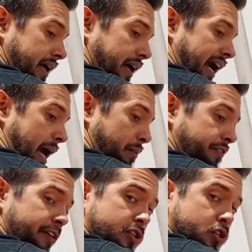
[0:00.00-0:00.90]
hammer
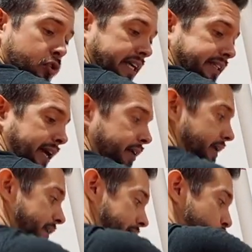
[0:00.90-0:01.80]
fist straight down. I'm
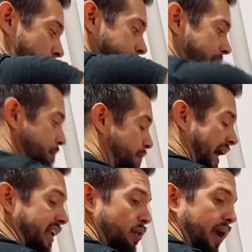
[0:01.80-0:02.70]
gonna drop my
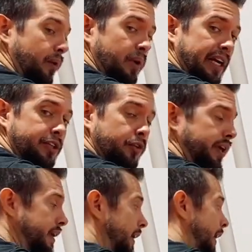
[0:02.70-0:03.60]
body weight when I do it,
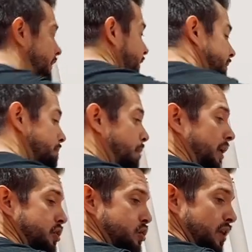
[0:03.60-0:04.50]
and then
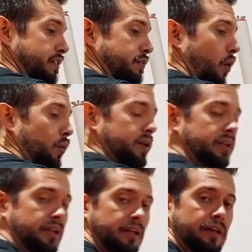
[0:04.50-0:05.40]
punch straight forward.
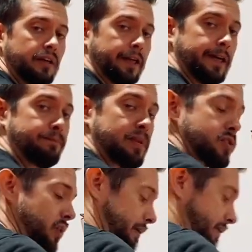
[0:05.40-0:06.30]
Okay,
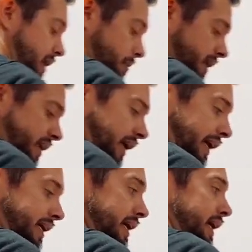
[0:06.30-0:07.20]
so I'm gonna come in,
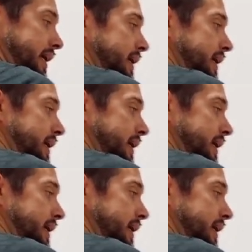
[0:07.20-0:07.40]
kick,